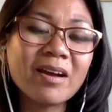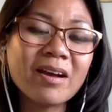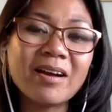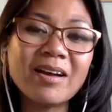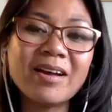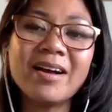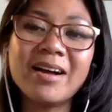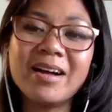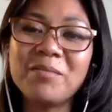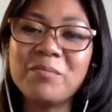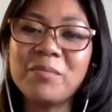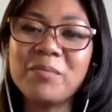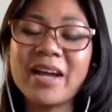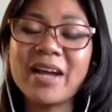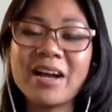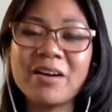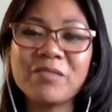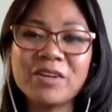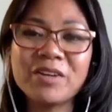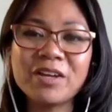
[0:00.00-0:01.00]
I
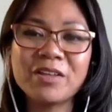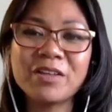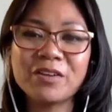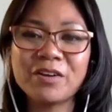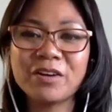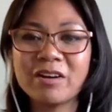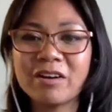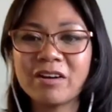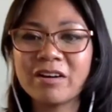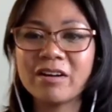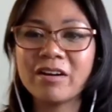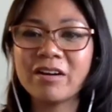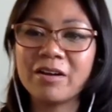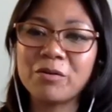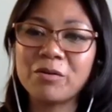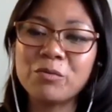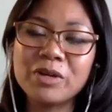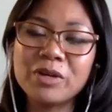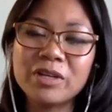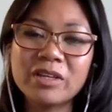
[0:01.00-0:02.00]
have another
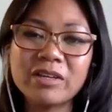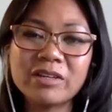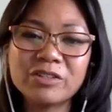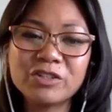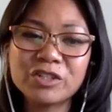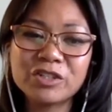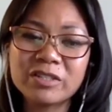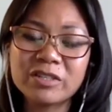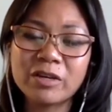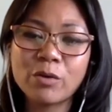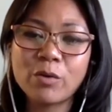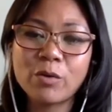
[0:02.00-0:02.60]
really interesting